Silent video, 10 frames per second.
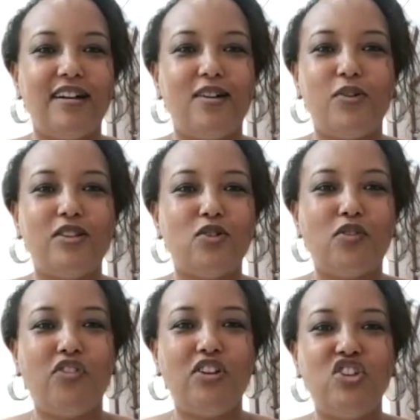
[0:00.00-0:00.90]
went to
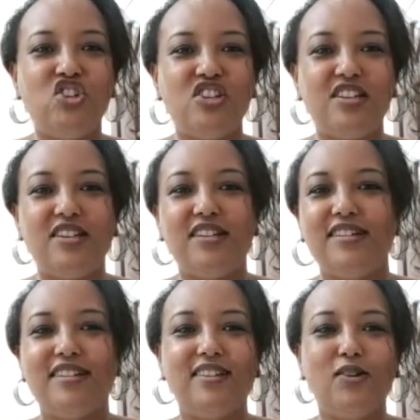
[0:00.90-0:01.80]
Fiji,
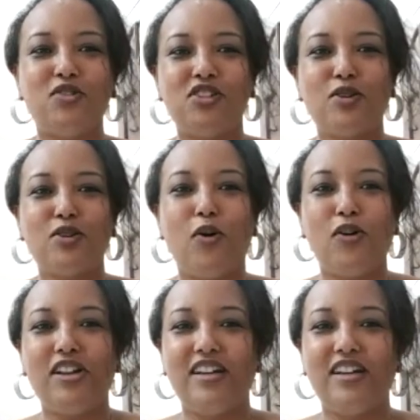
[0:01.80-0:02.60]
you know, just the whole